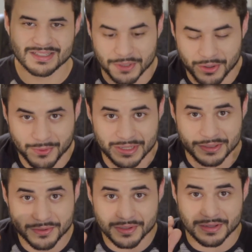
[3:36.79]
We don't want
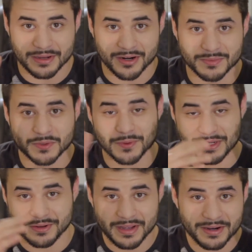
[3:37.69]
noodly arms when
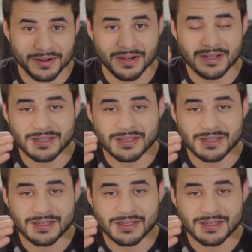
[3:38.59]
you're there,